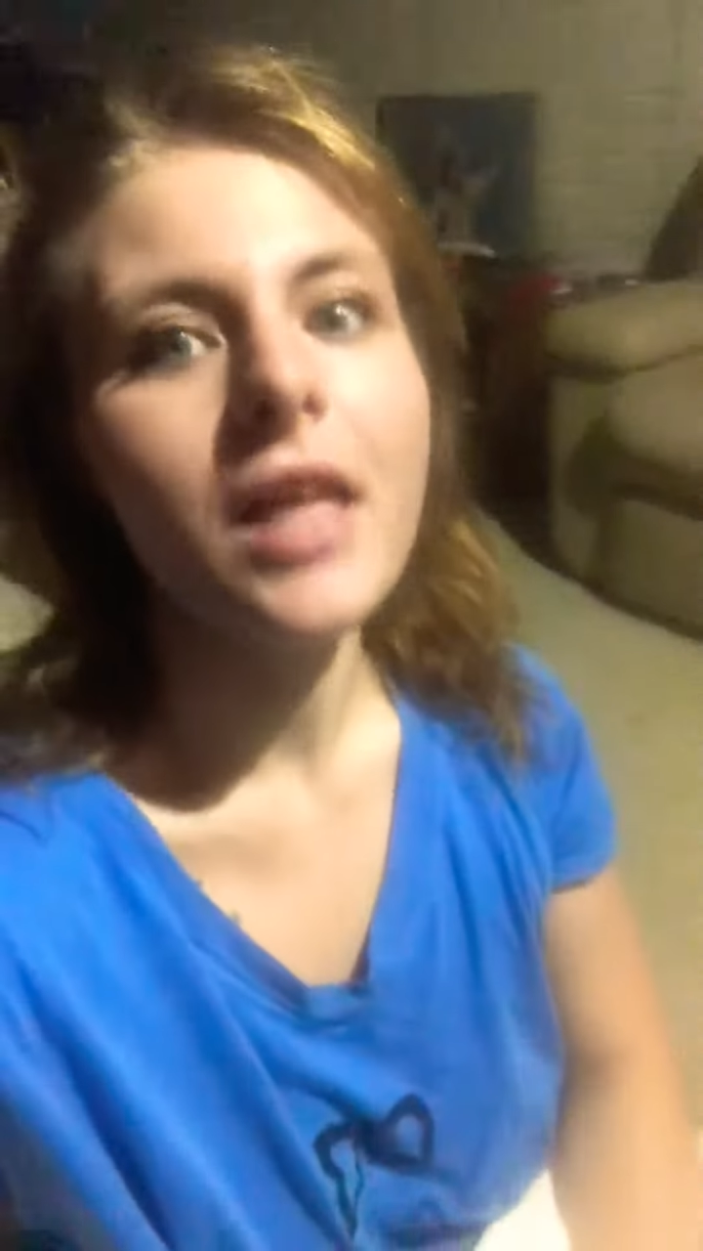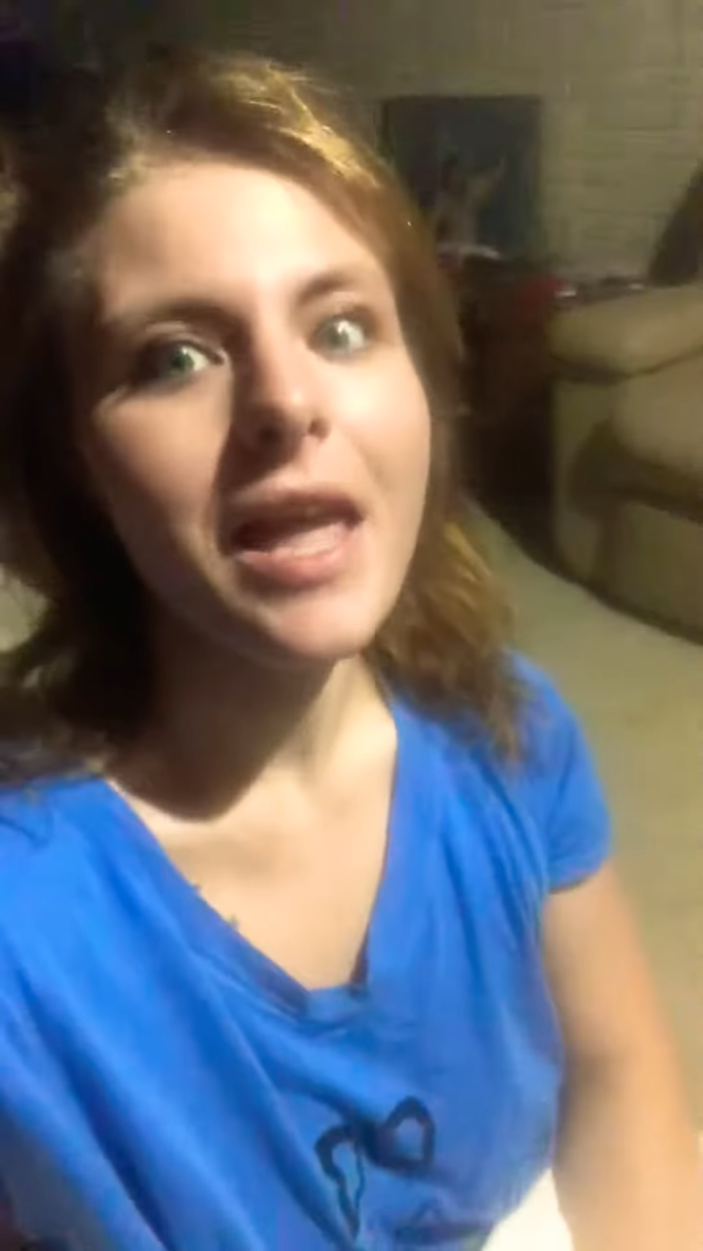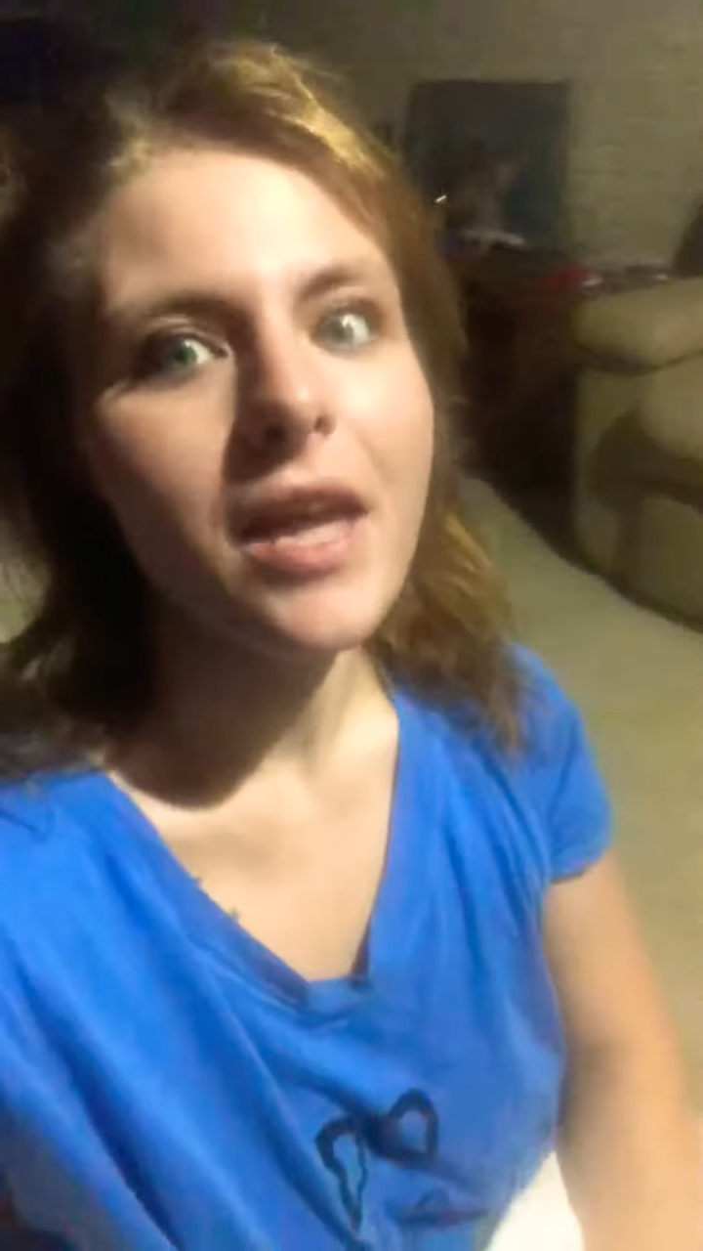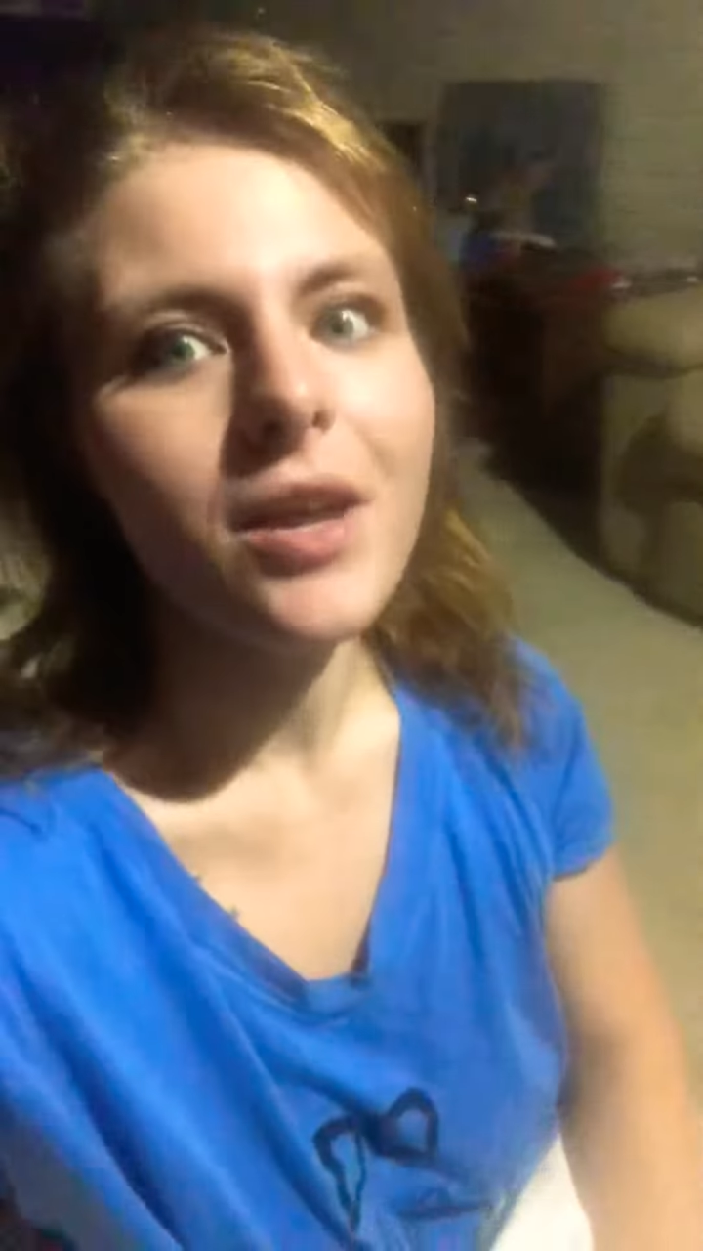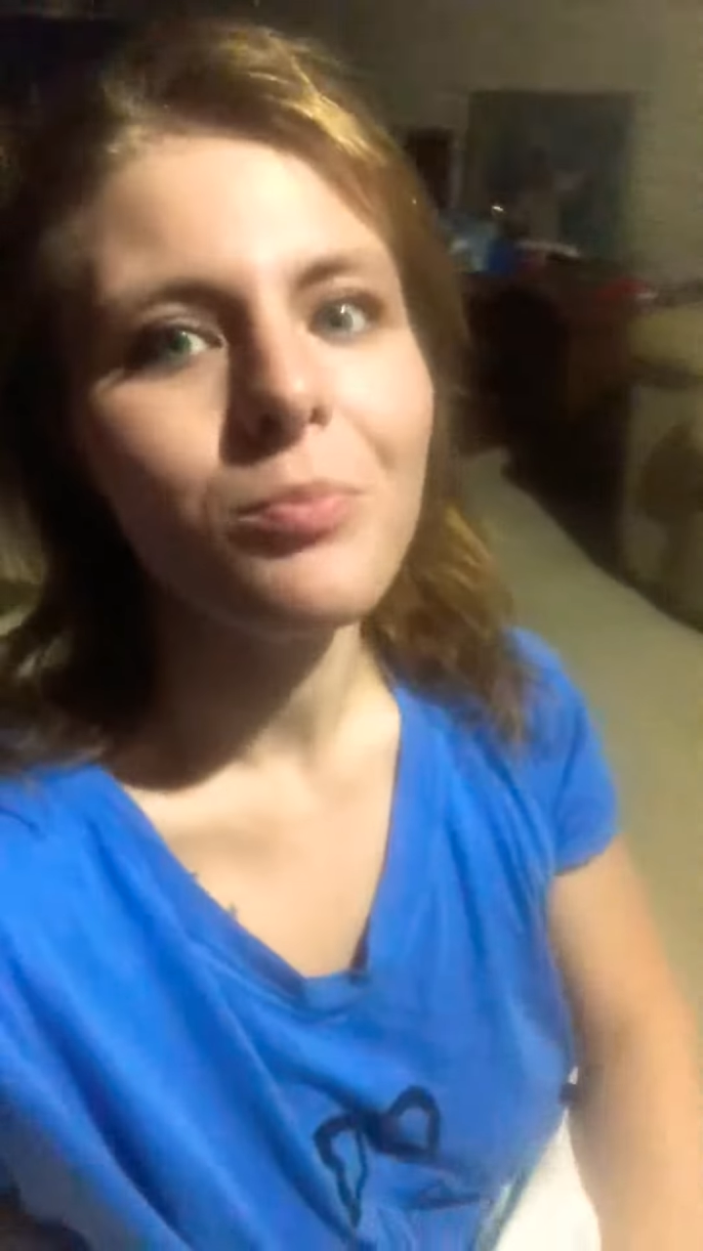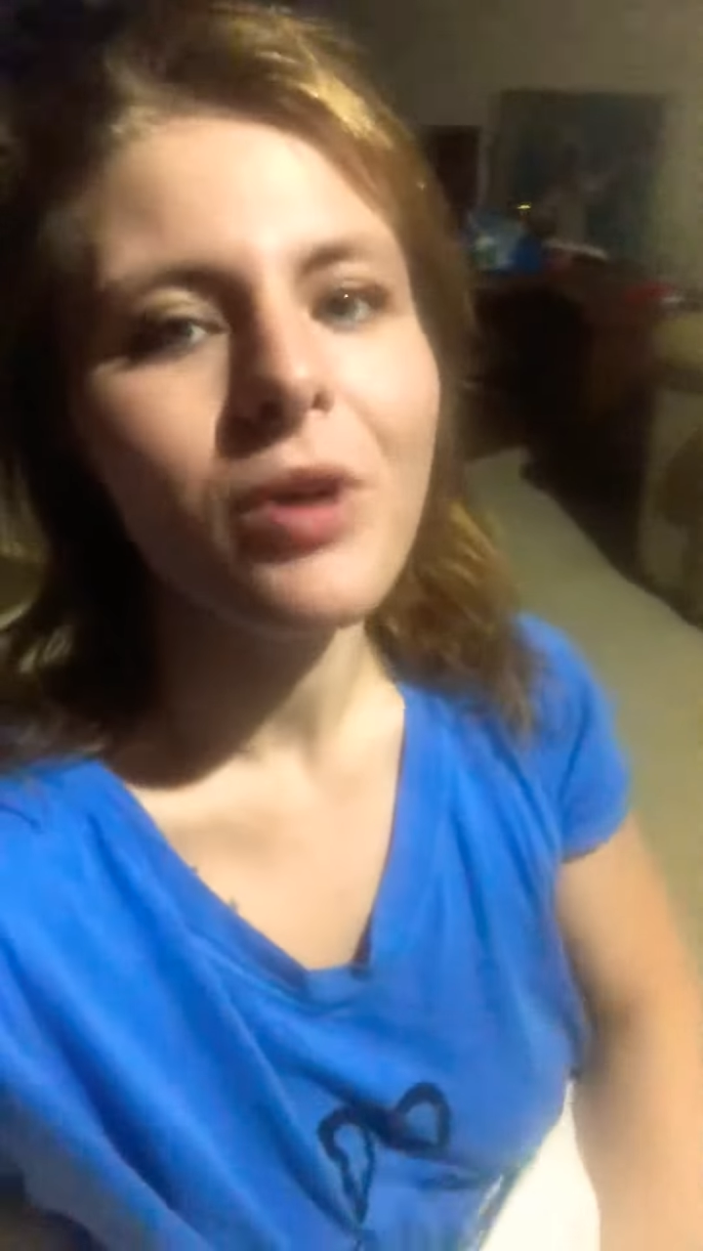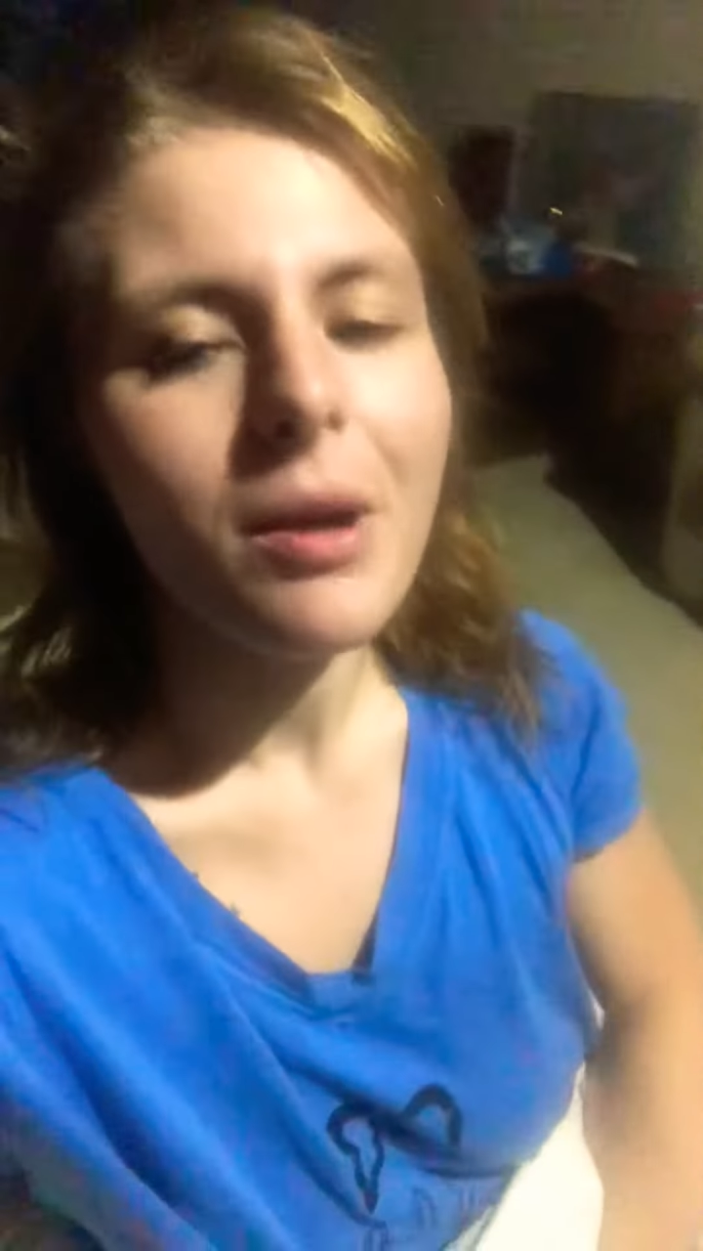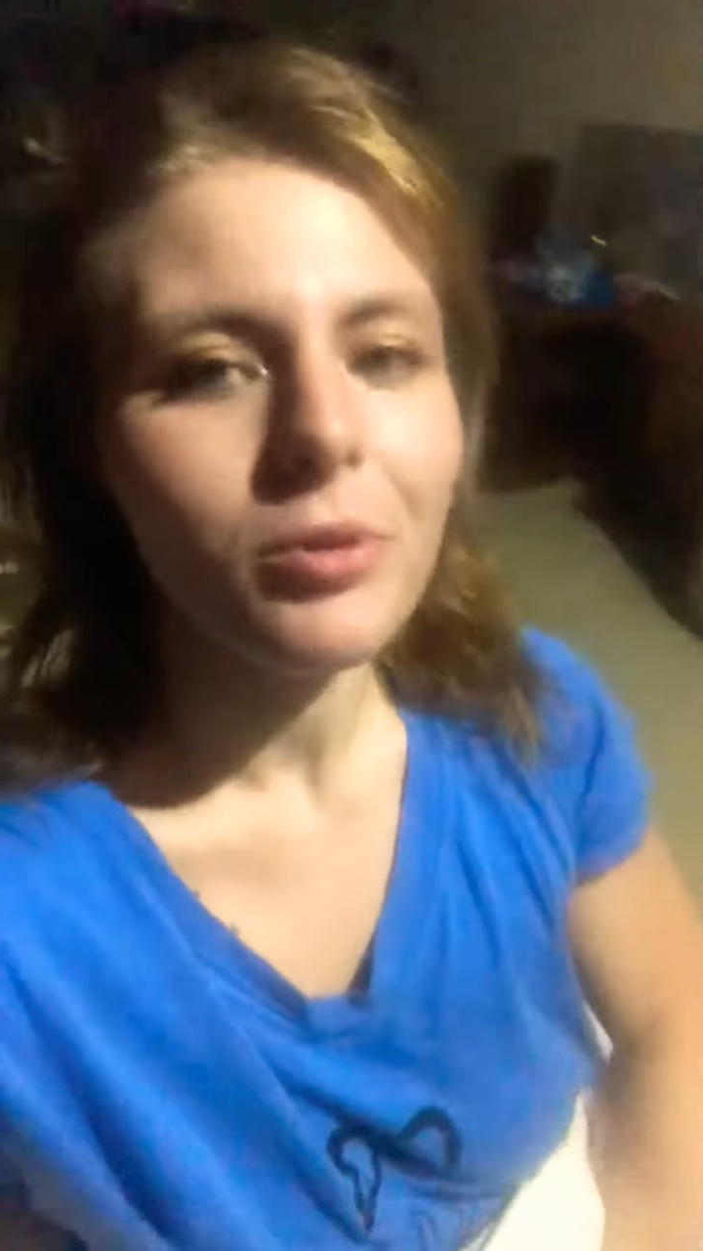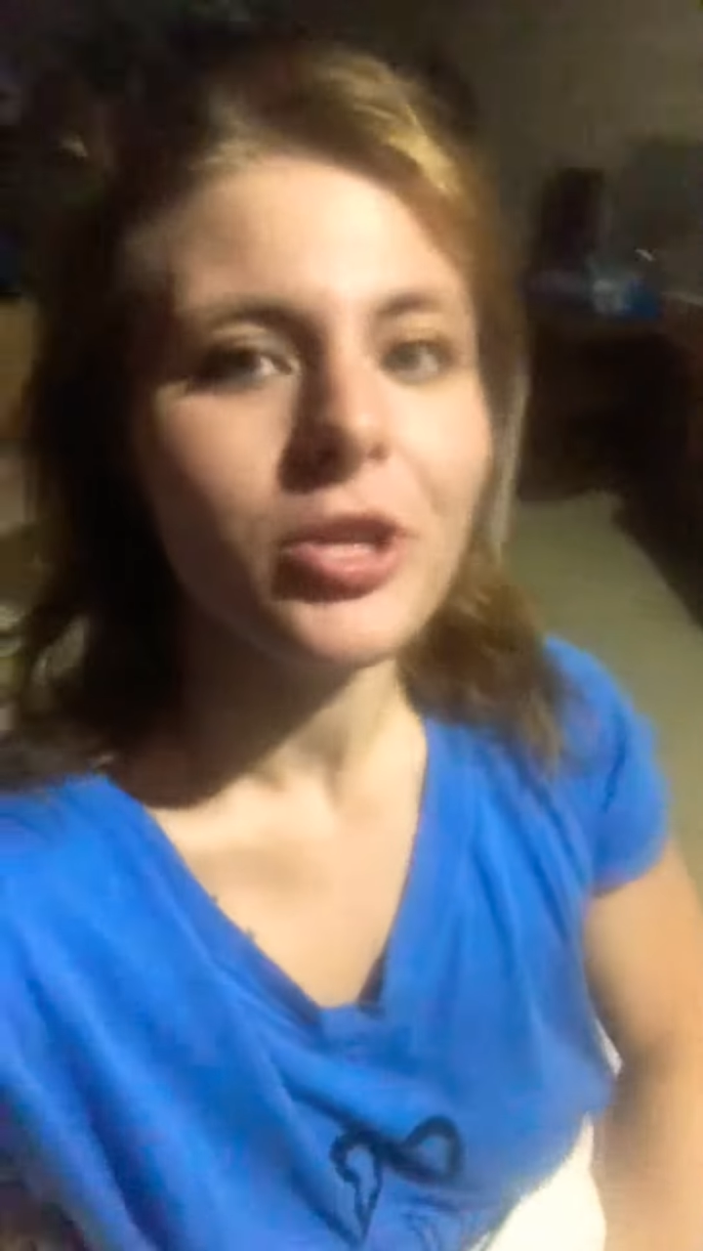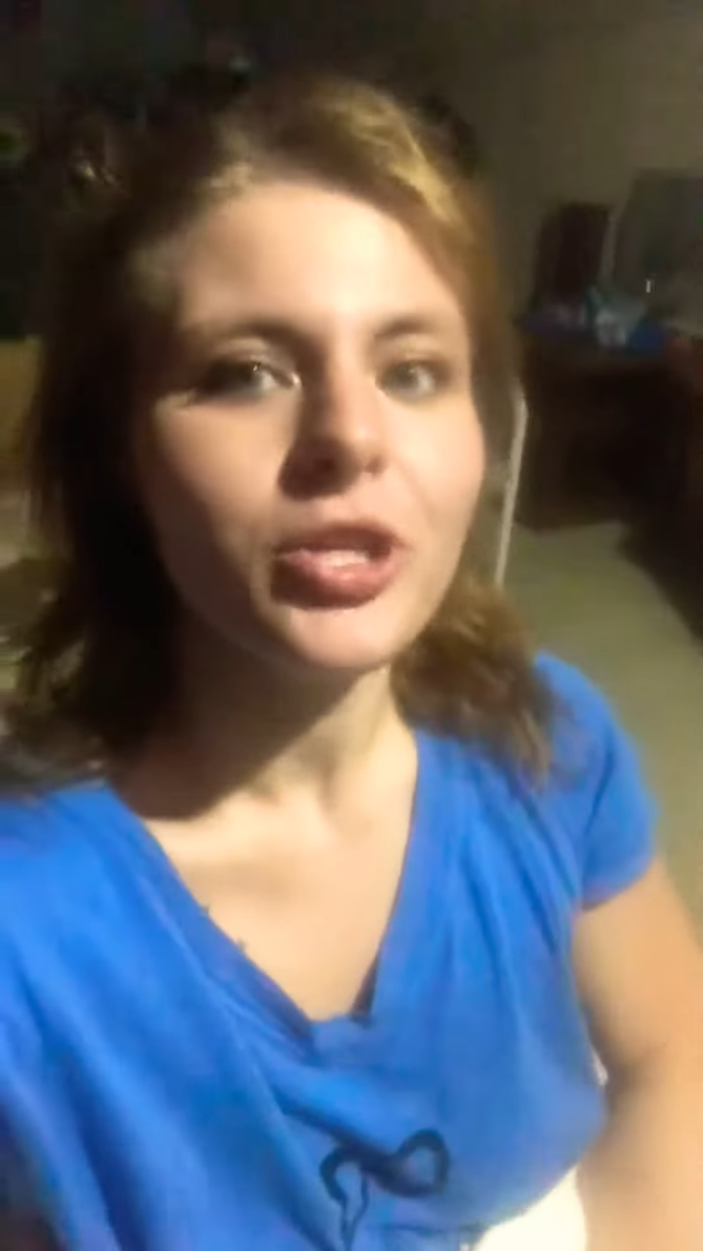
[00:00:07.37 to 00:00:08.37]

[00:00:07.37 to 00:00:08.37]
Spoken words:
a proper